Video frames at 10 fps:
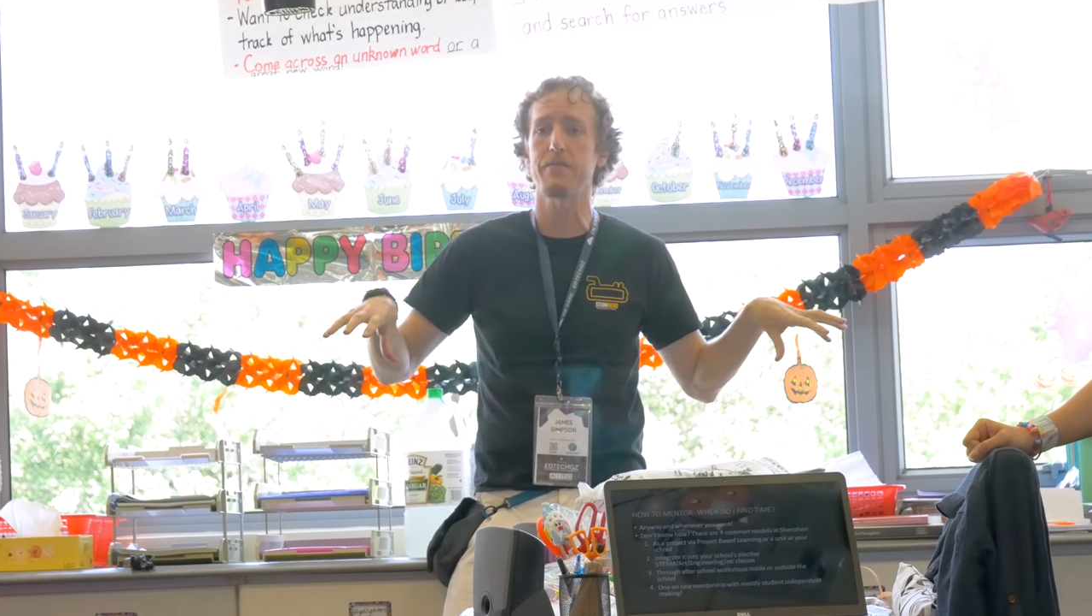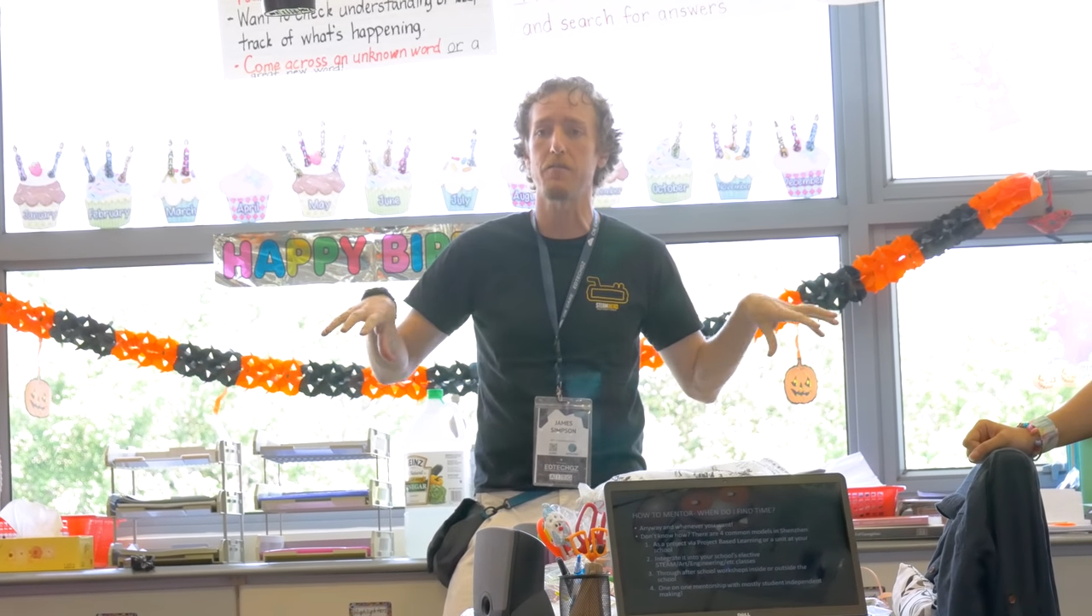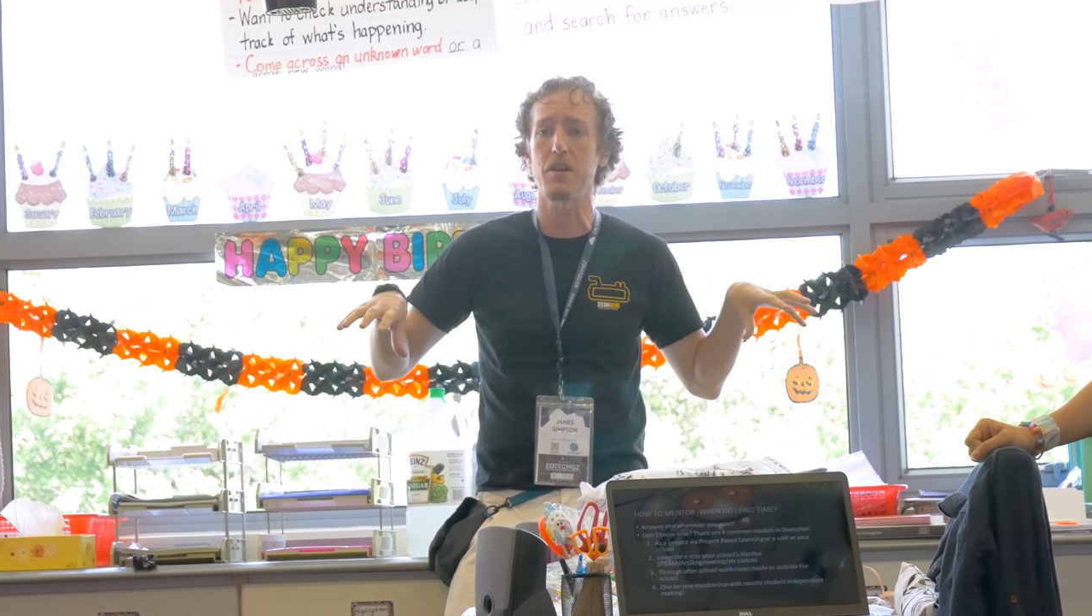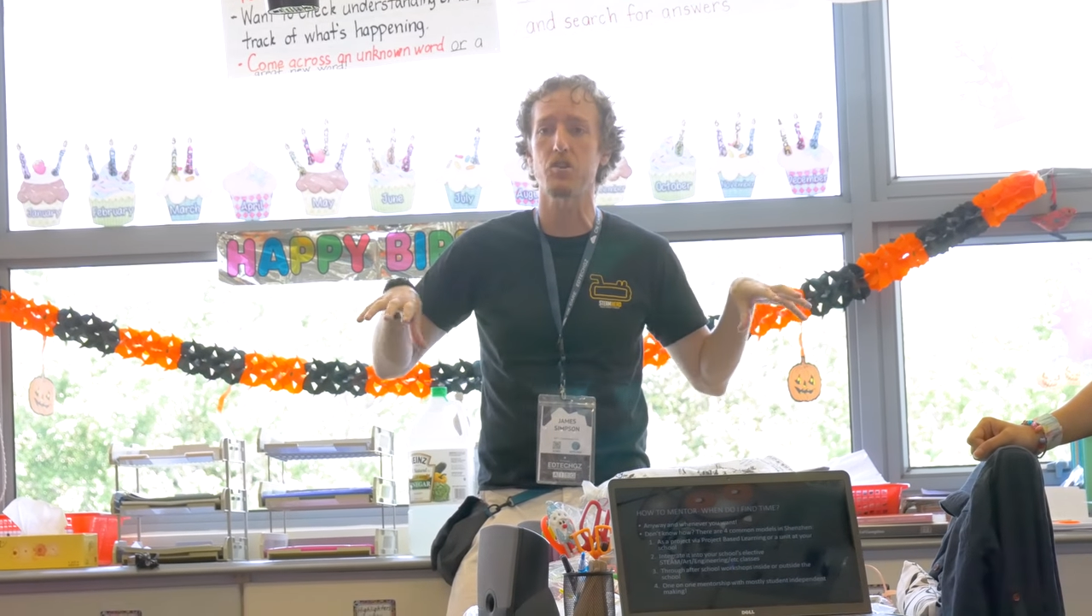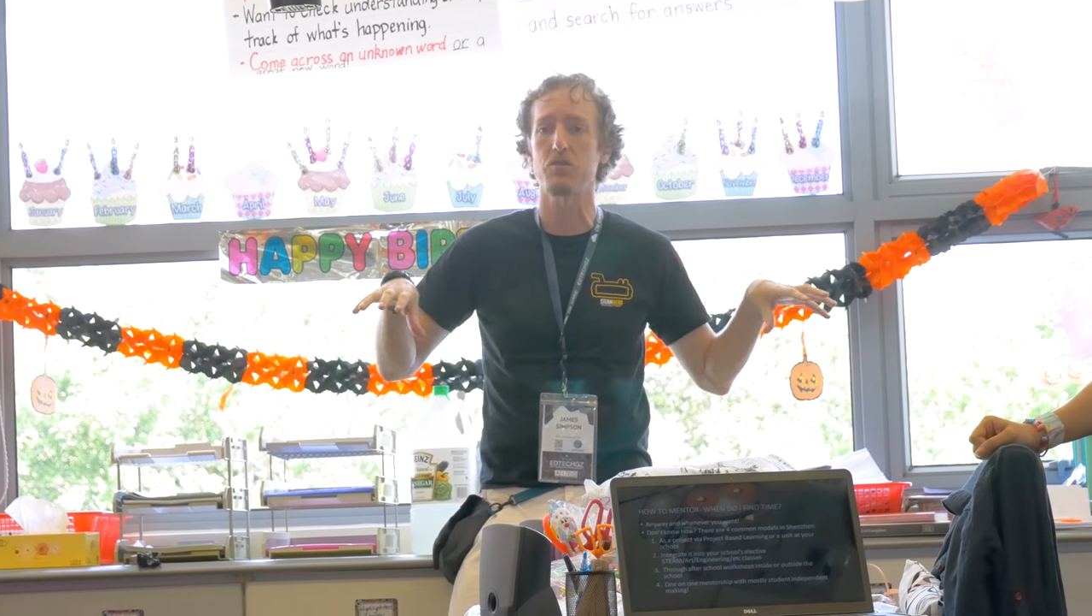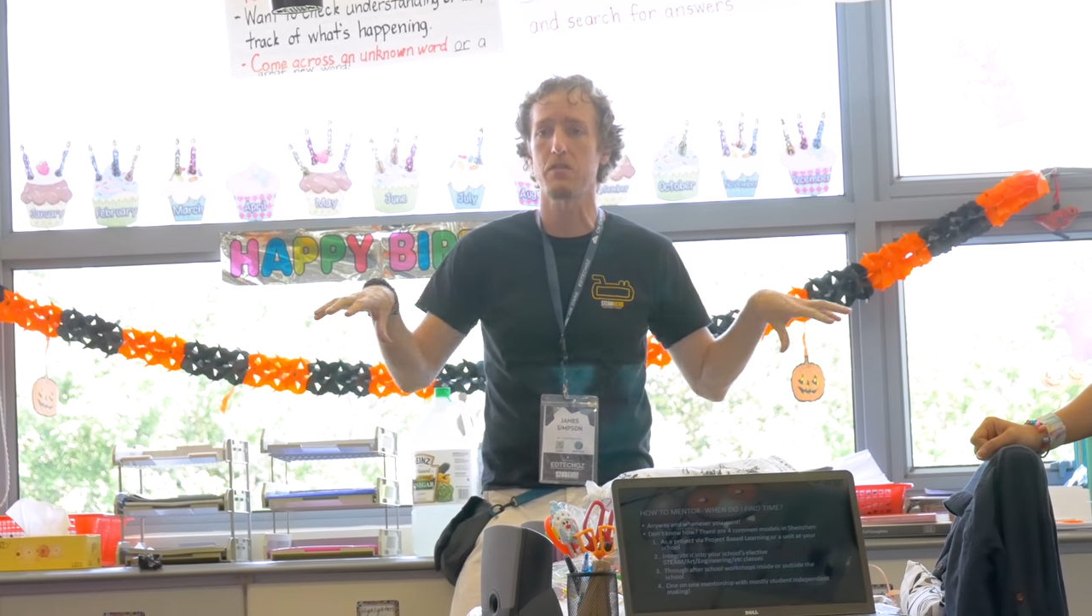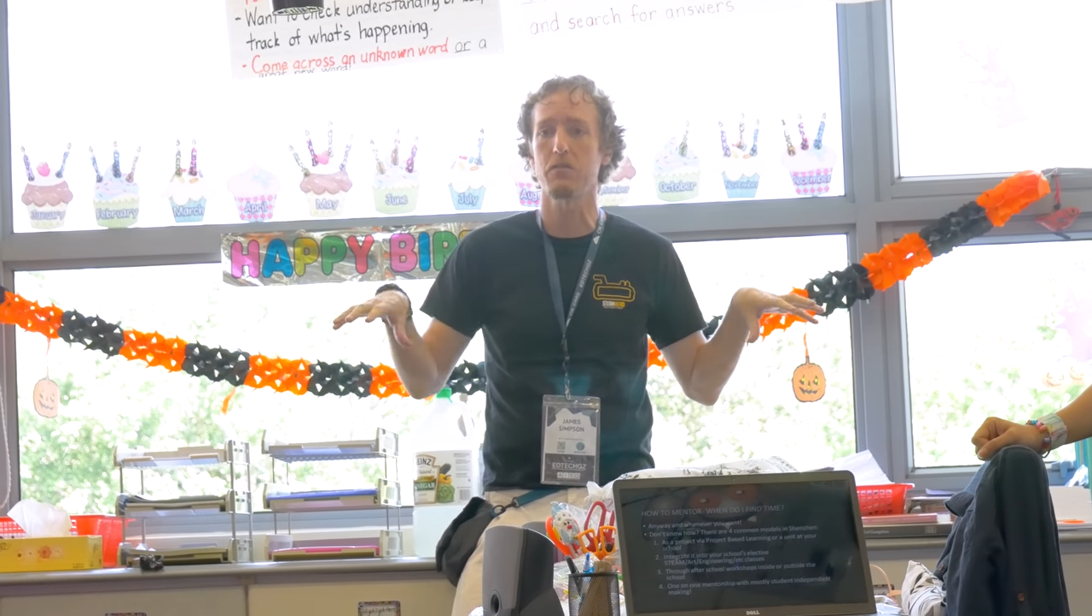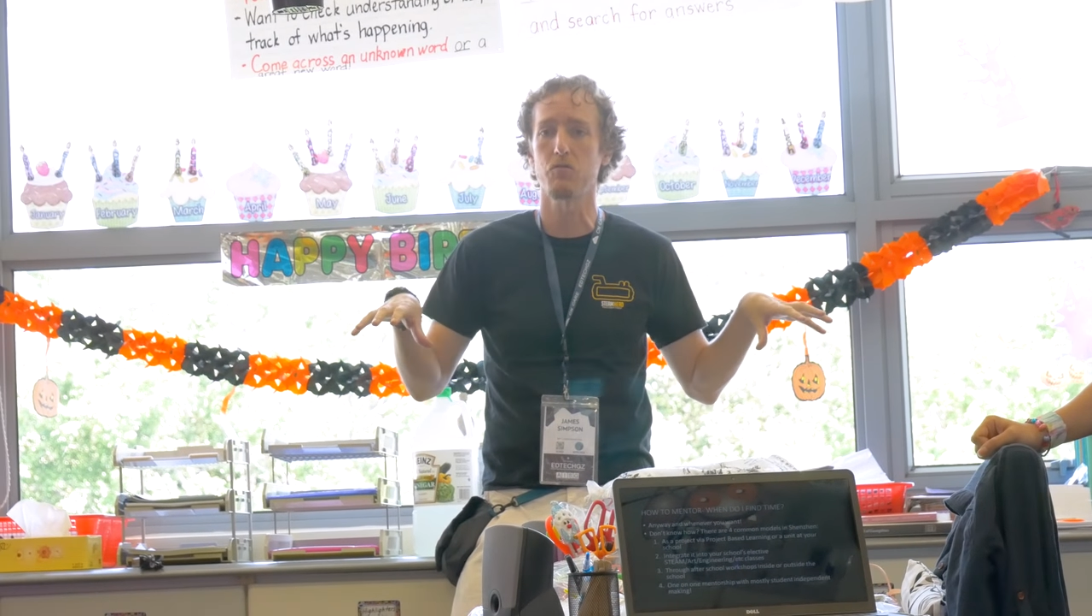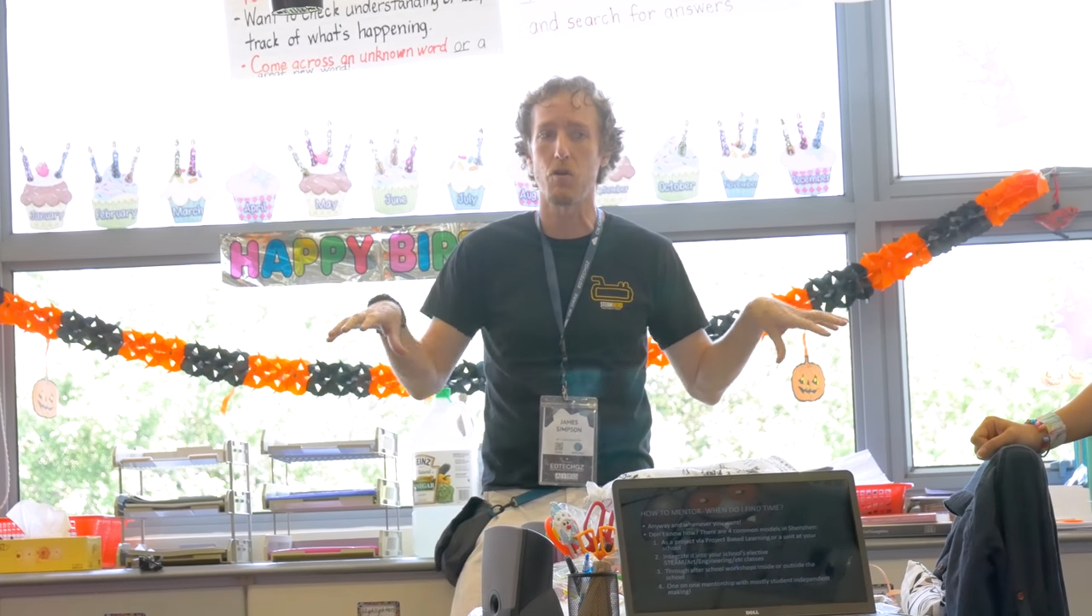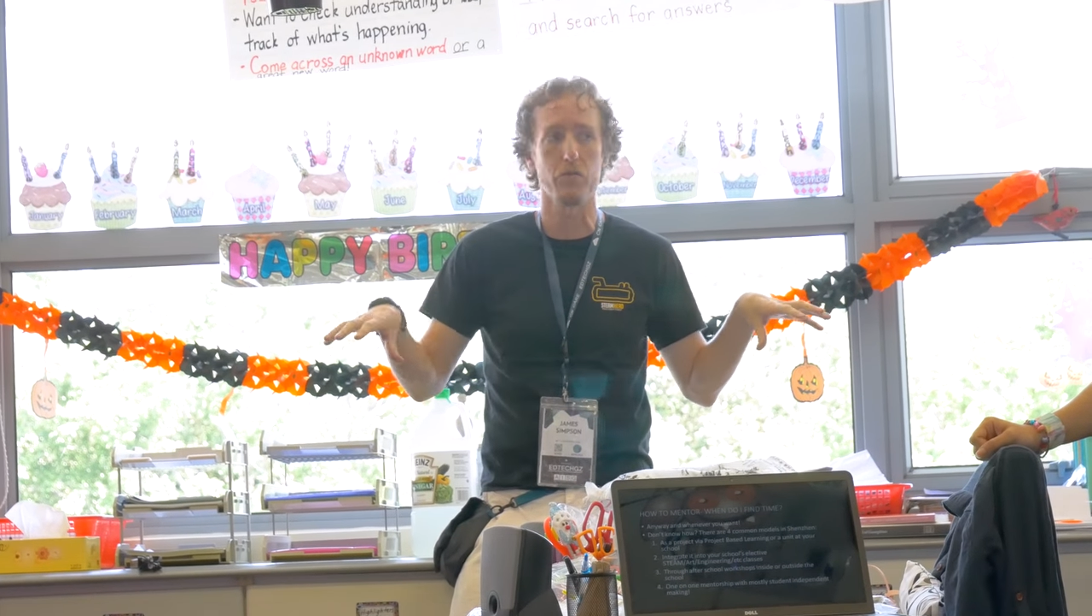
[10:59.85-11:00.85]
information and
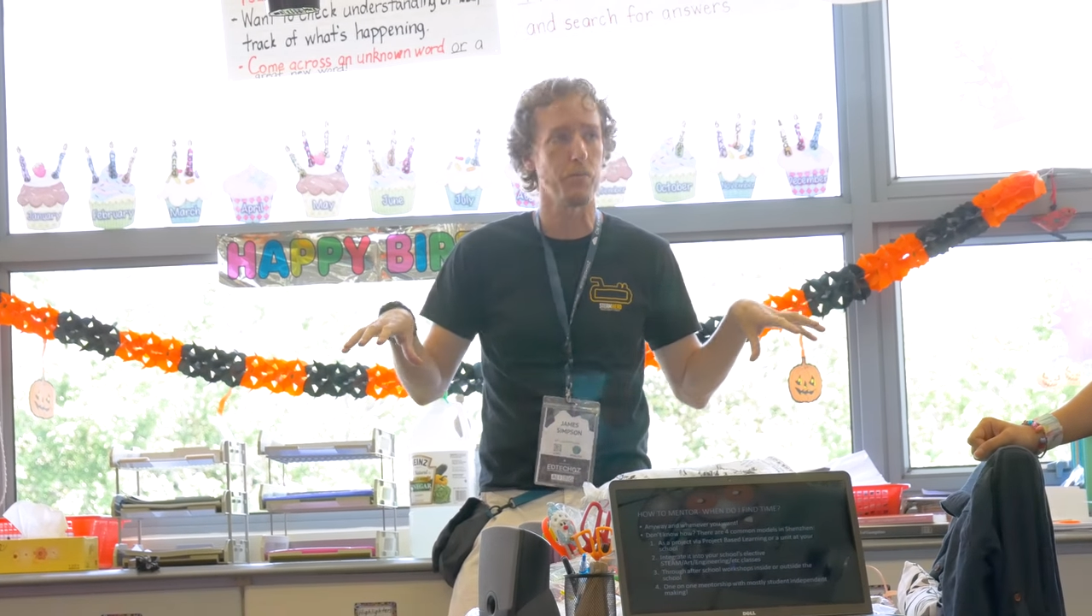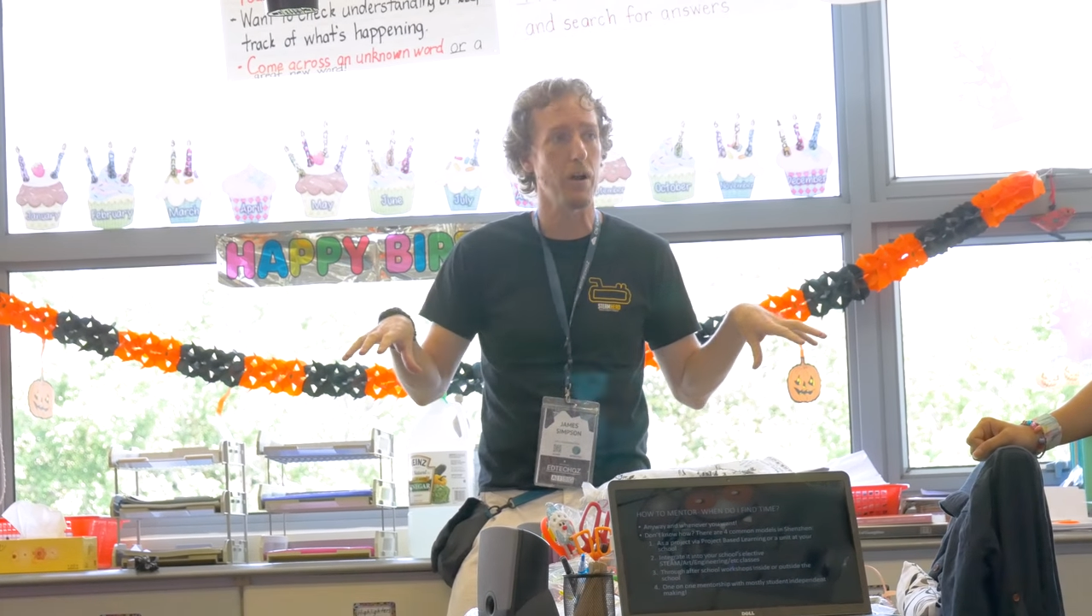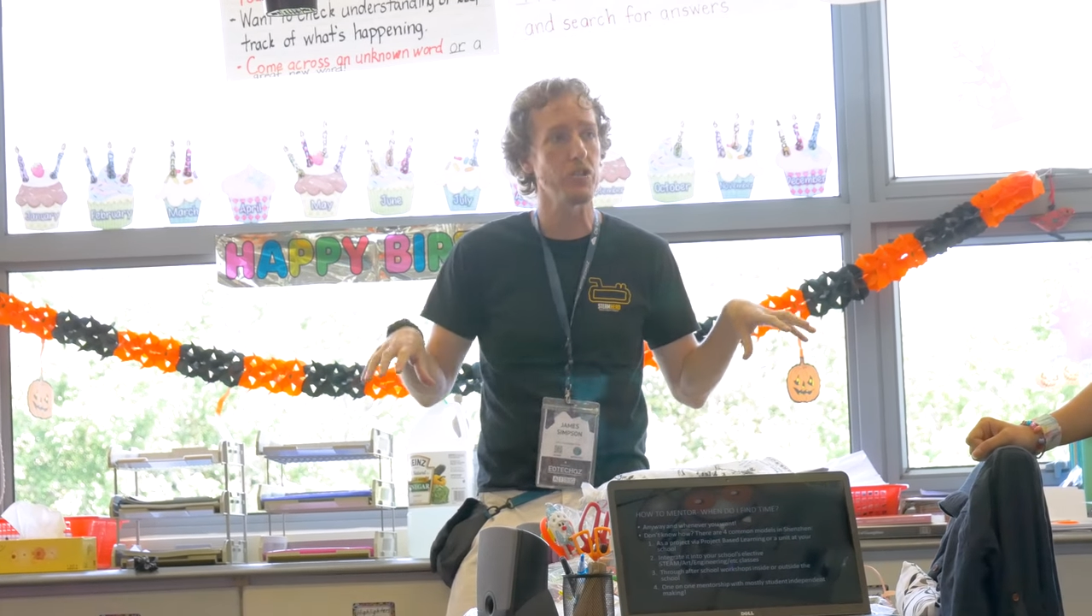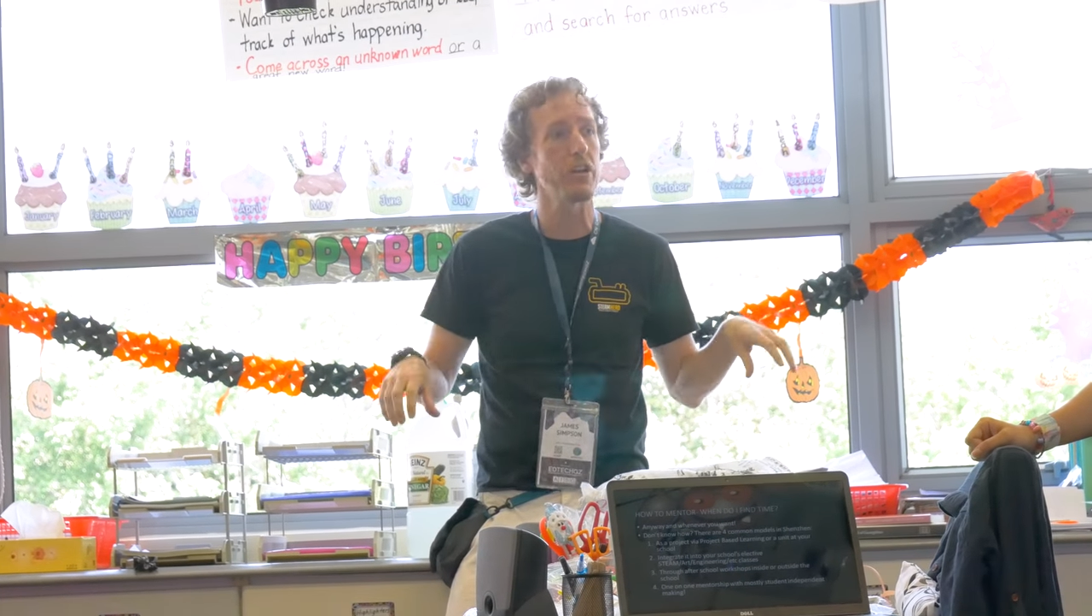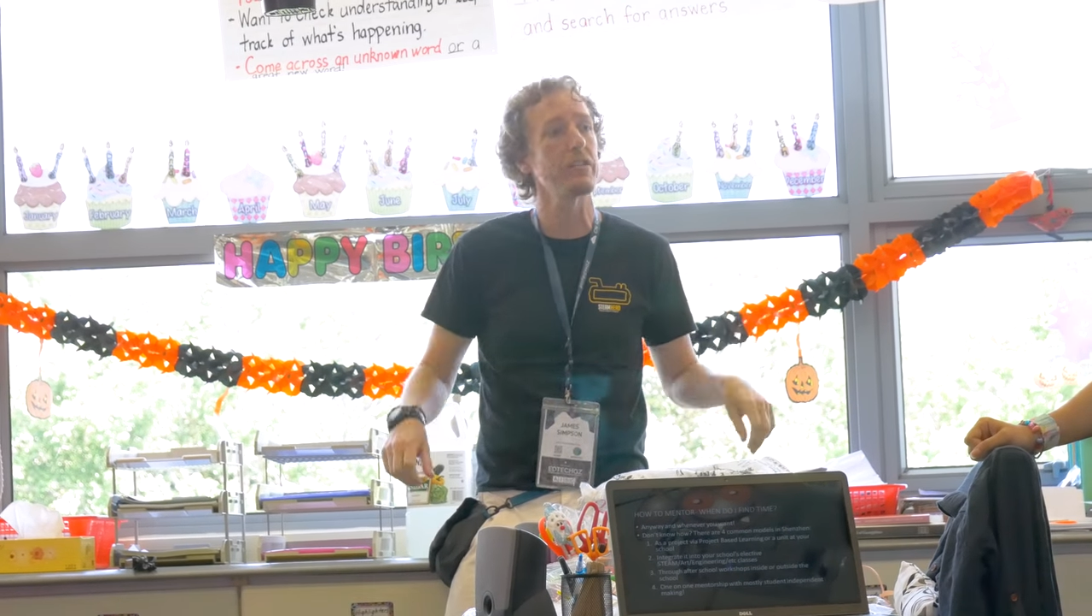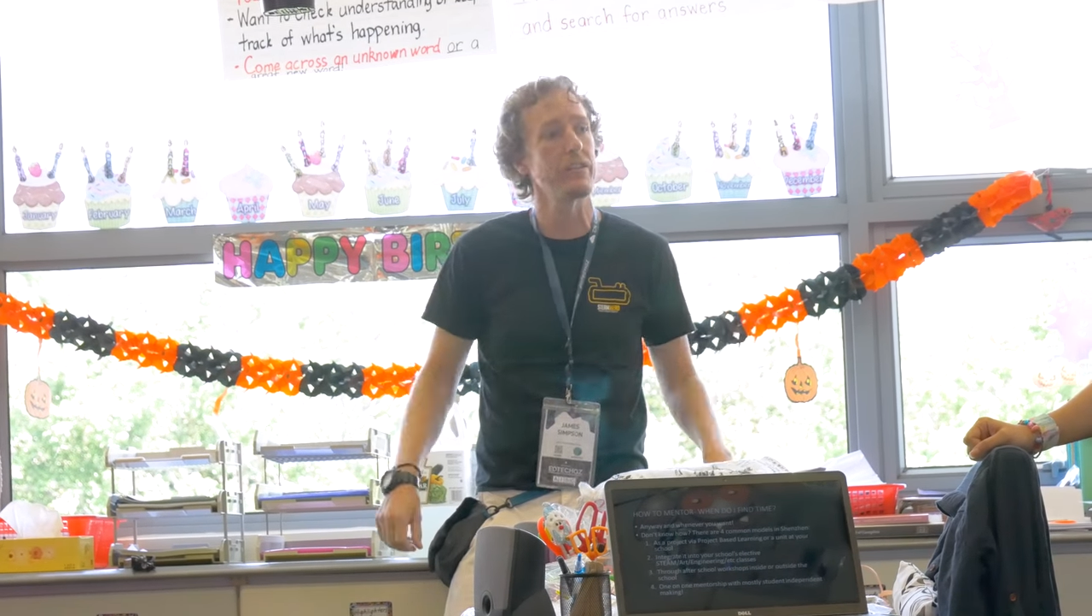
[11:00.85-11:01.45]
grow the project.